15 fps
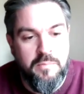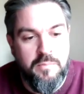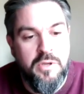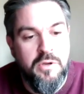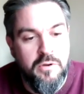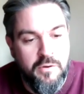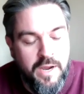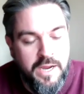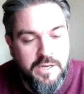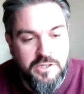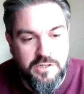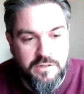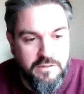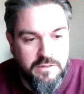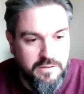pure
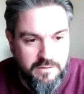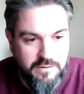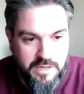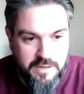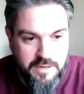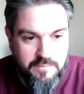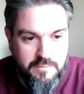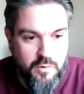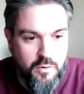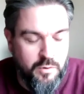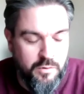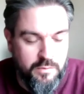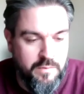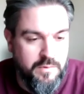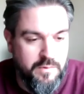agent or